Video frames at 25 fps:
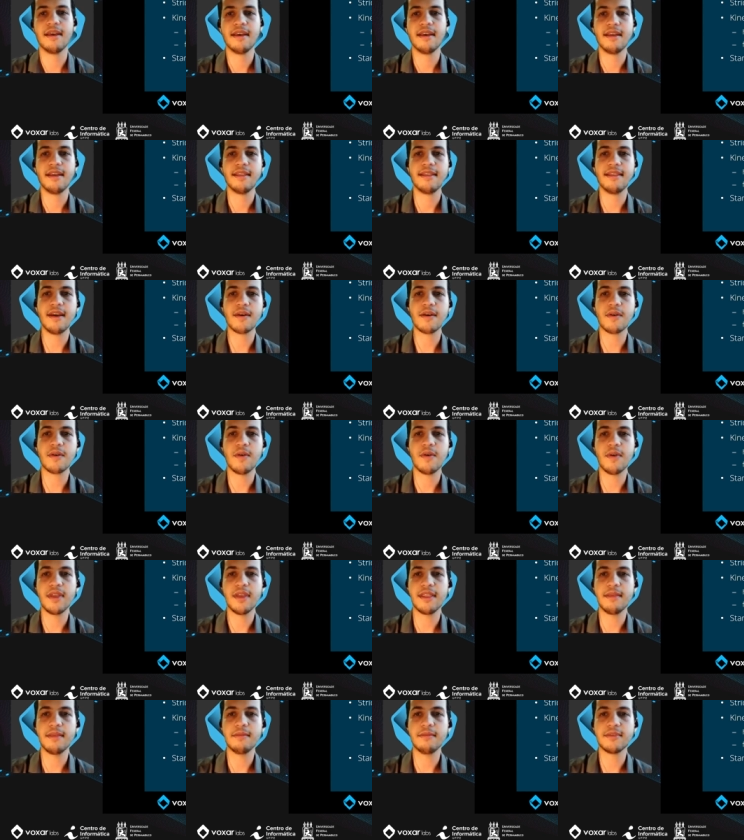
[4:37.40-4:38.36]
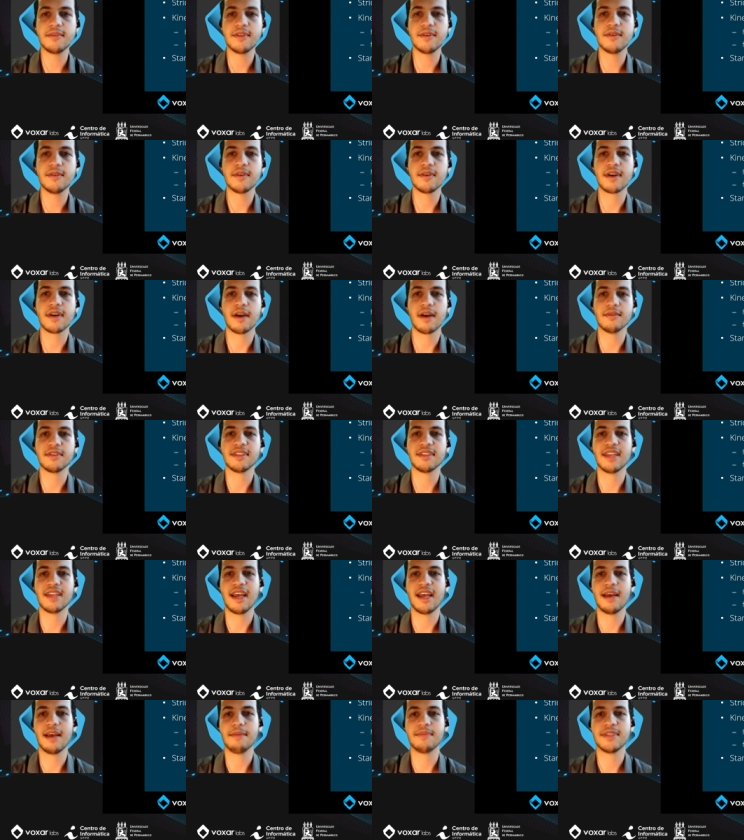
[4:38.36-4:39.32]
The algorithm to count
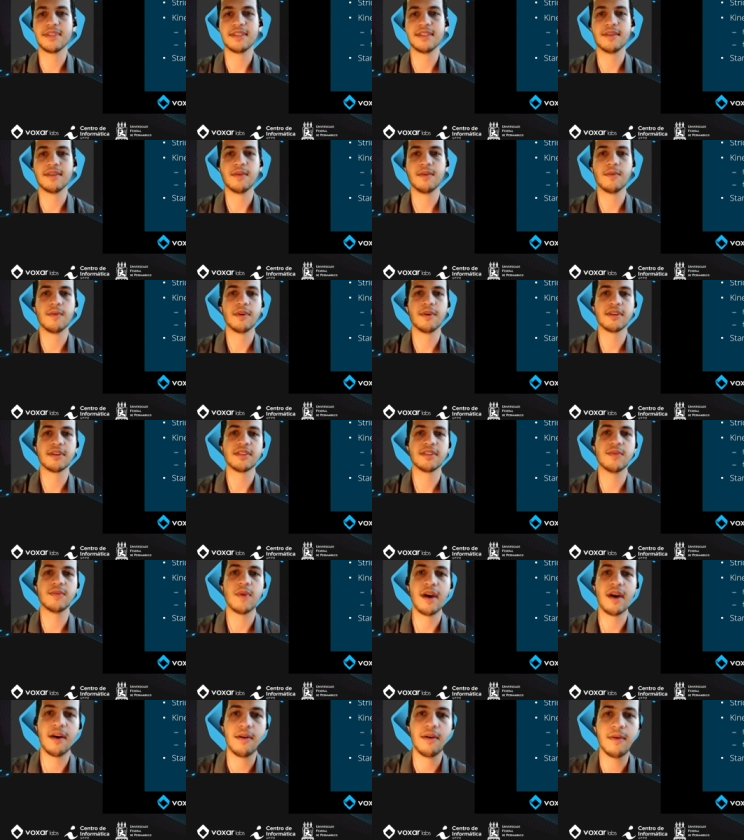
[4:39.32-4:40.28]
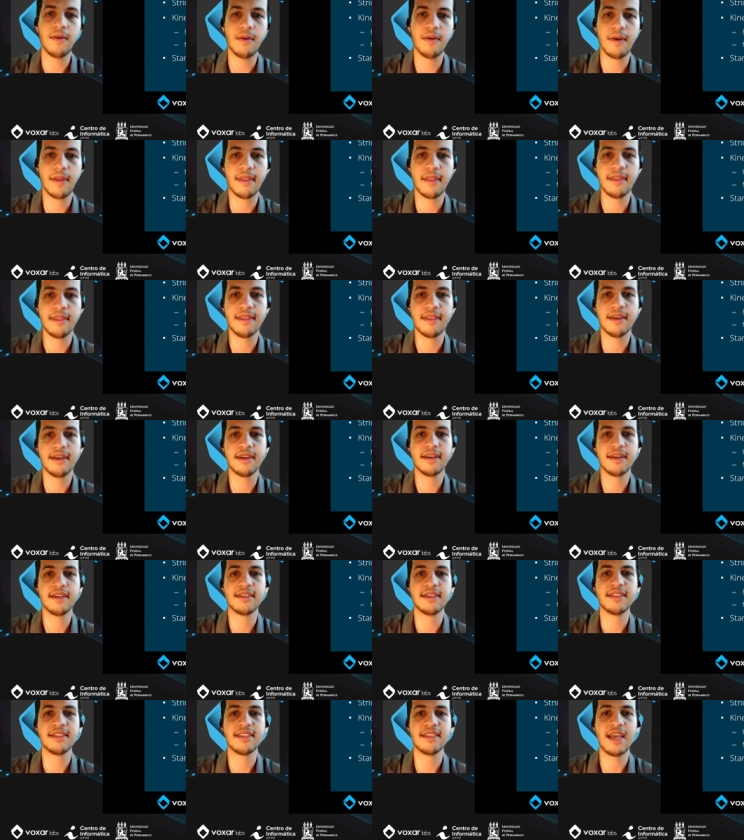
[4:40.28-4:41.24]
steps worked well,
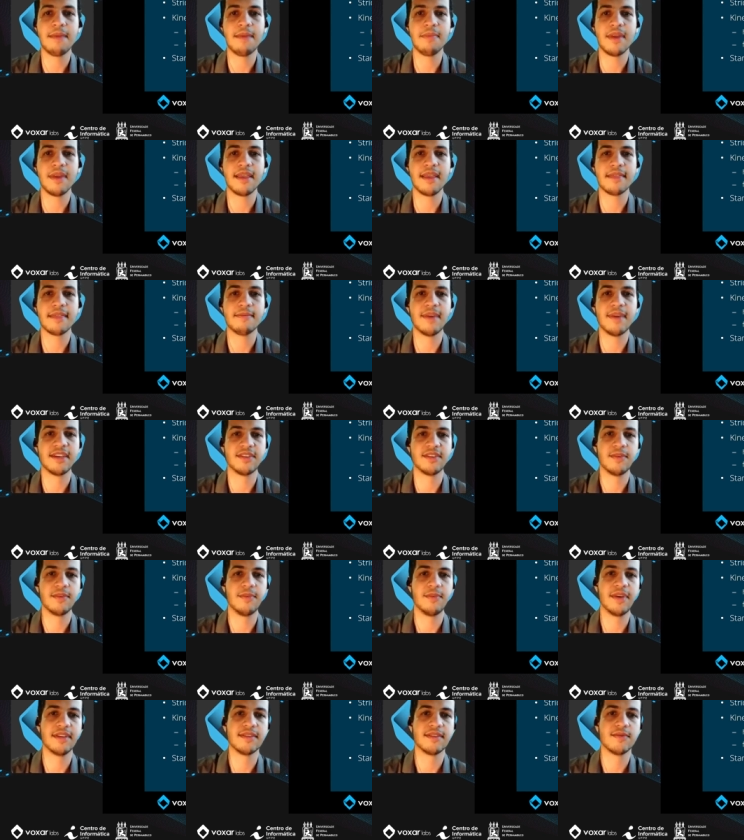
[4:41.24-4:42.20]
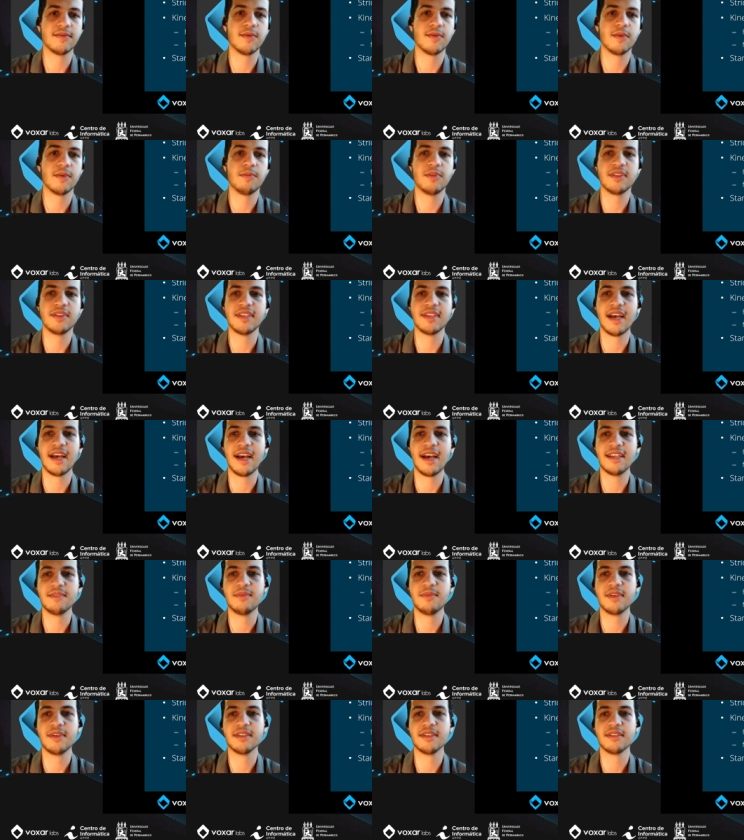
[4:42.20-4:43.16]
the step length measurements were
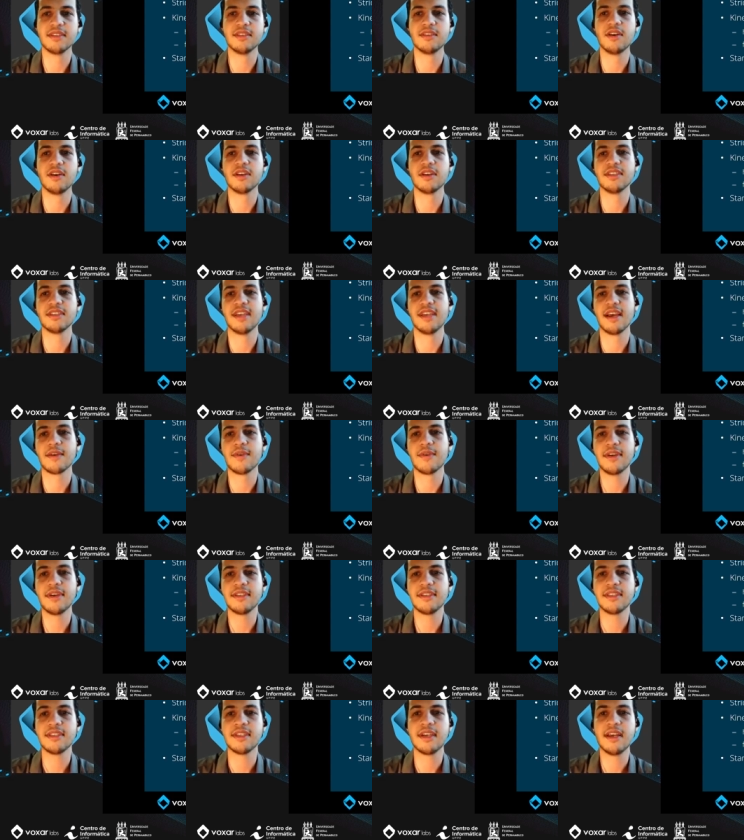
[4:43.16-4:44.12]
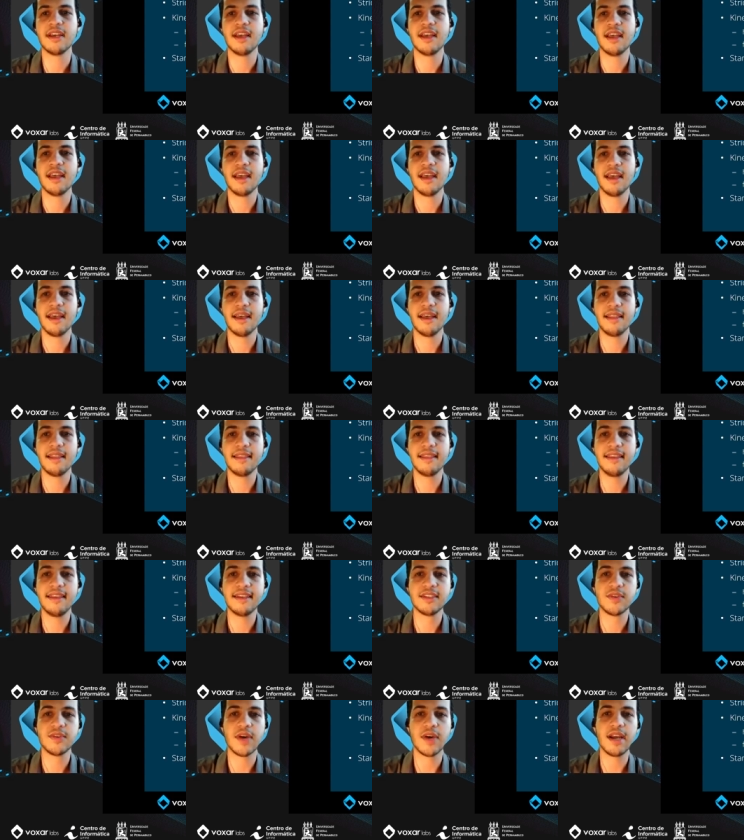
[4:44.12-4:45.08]
precise but not accurate, and
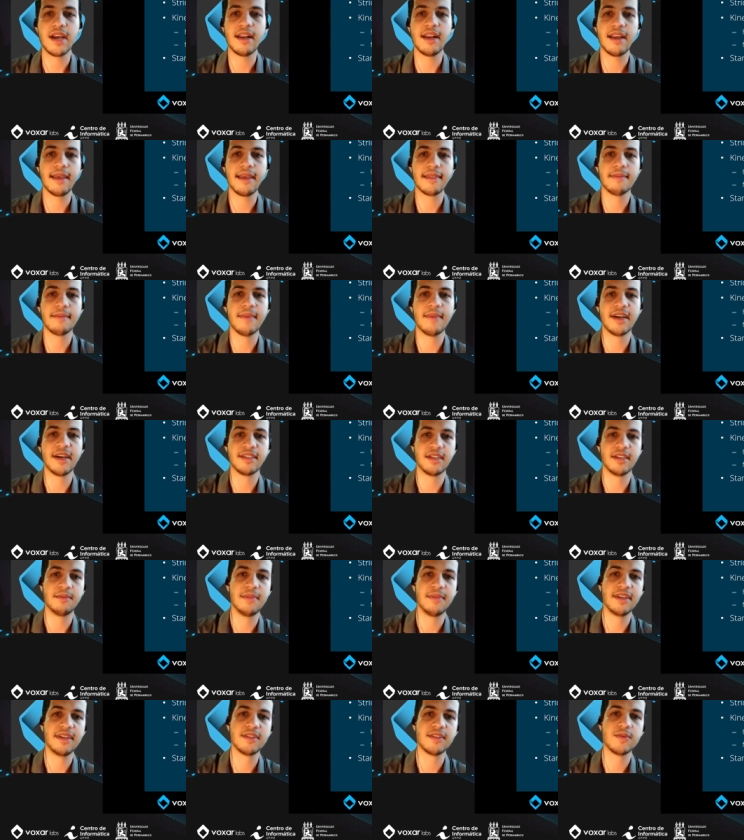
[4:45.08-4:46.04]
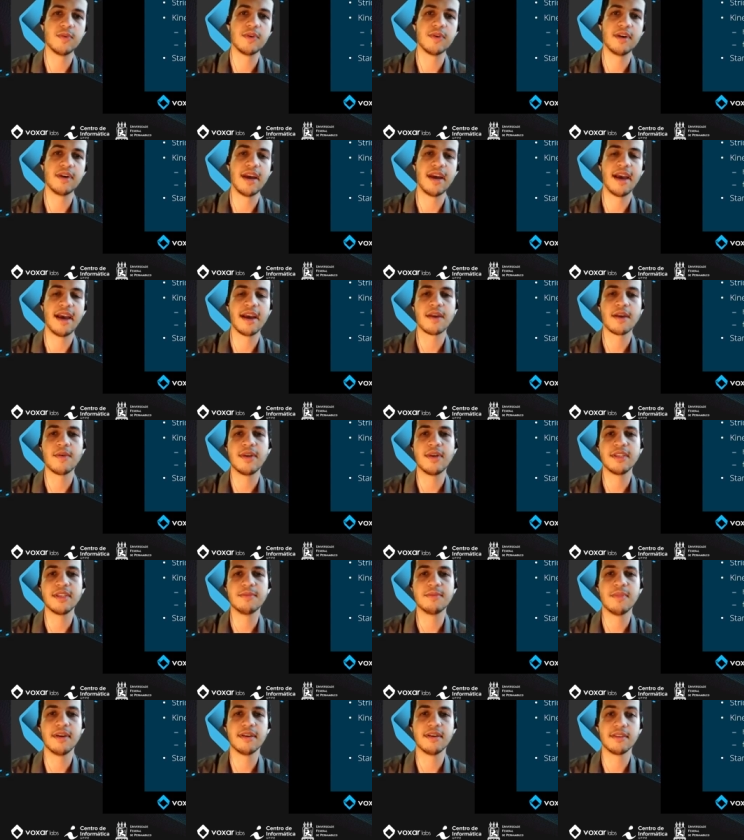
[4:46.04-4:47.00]
the stride length measurements were
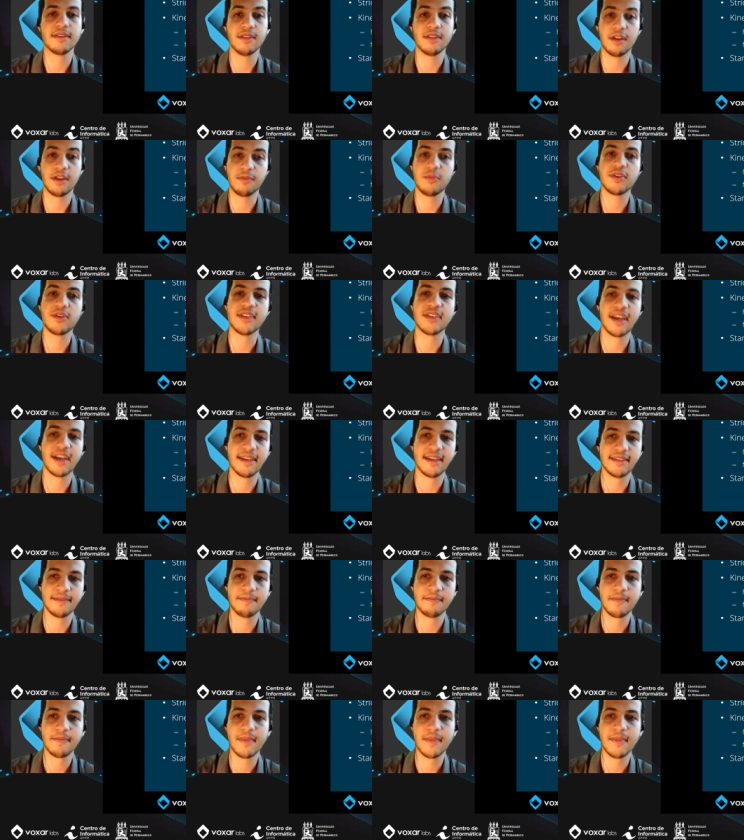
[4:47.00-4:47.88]
accurate but not precise.